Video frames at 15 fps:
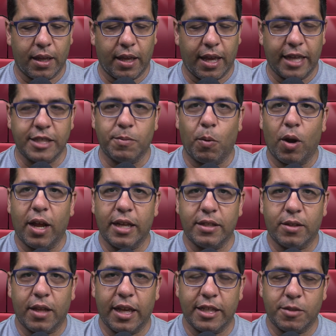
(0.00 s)
it's
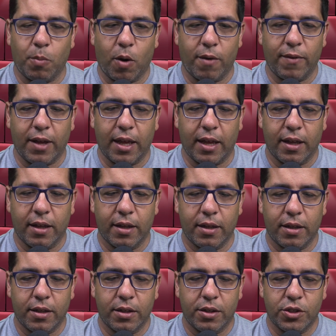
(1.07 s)
more of a
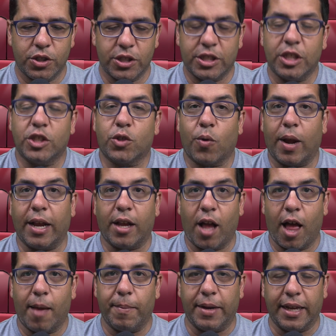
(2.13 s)
just a straight
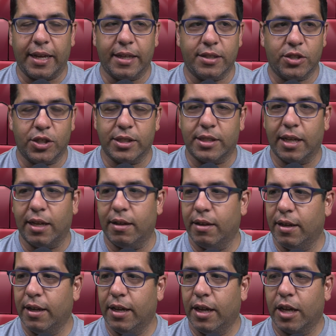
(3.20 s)
comedy. It's just a
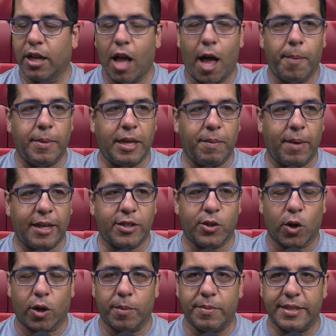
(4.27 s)
comedy by
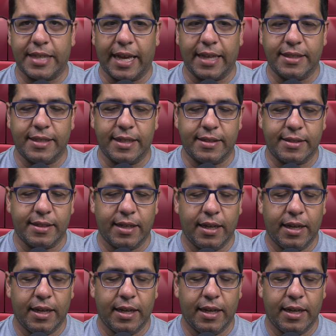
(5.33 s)
circumstance. It's